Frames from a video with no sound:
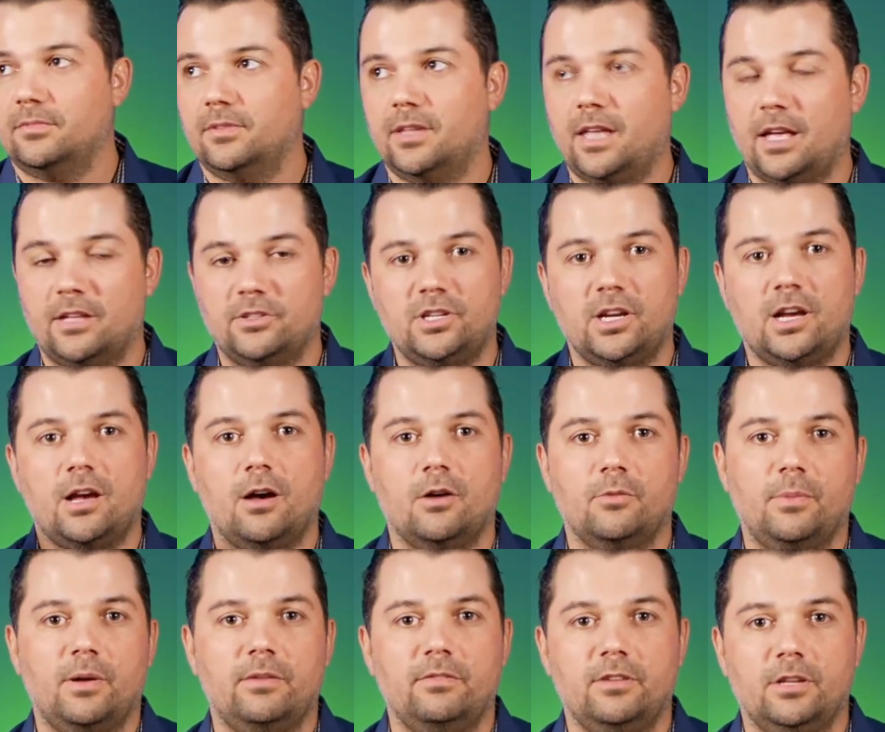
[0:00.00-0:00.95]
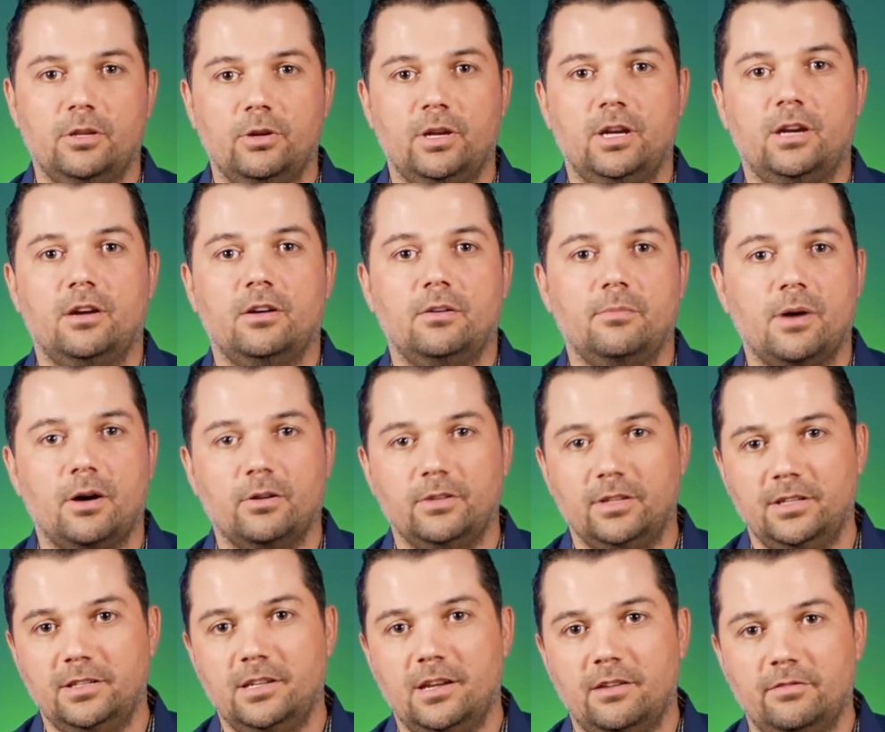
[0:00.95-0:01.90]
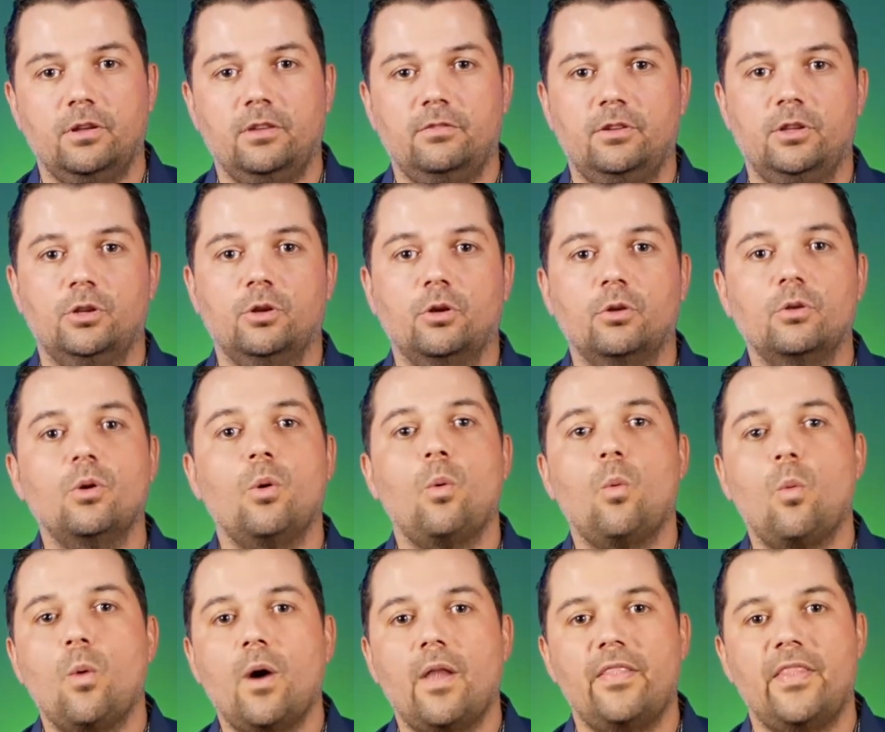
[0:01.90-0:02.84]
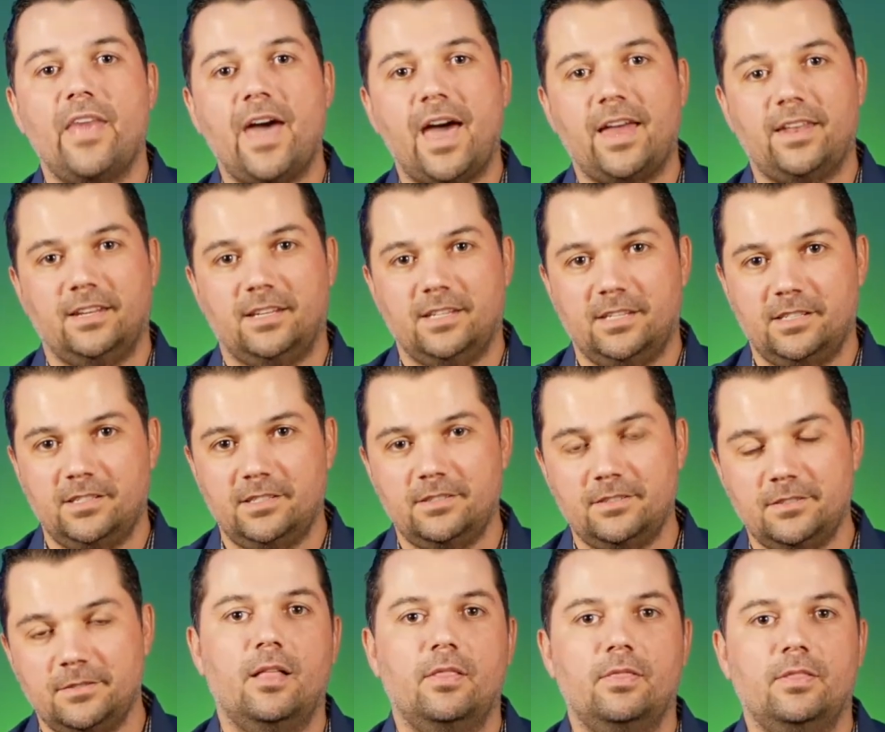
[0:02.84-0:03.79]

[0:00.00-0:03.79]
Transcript: Yeah, check out my video here about ETF if you don't know what that is.